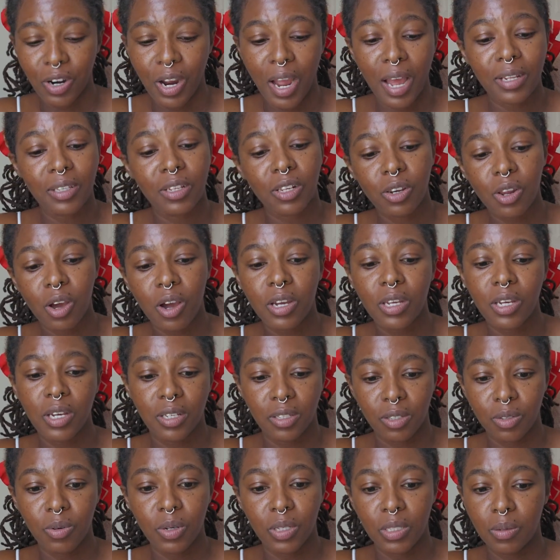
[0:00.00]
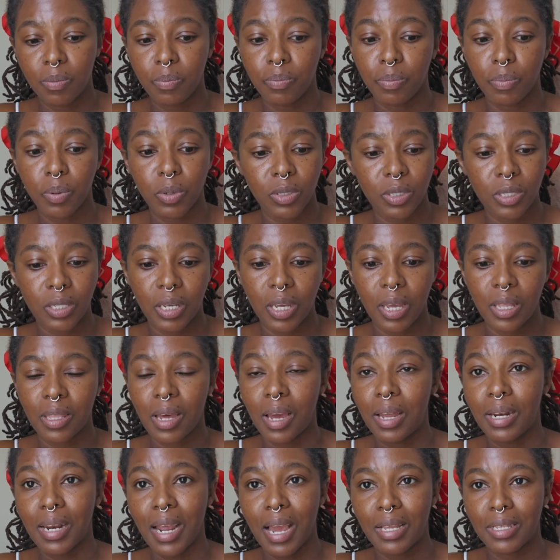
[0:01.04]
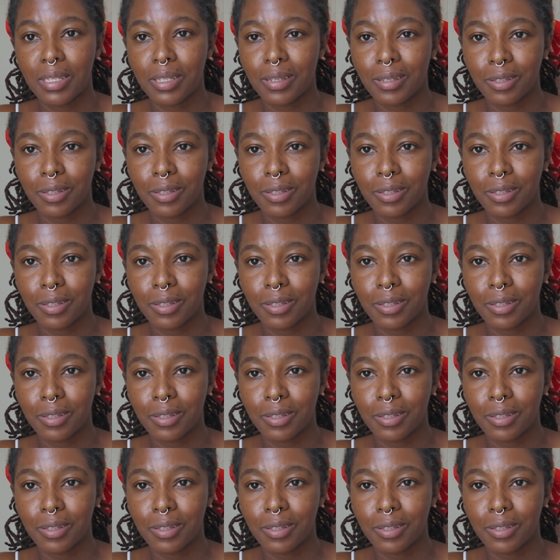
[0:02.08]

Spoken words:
And the lawyer is going to put together a nice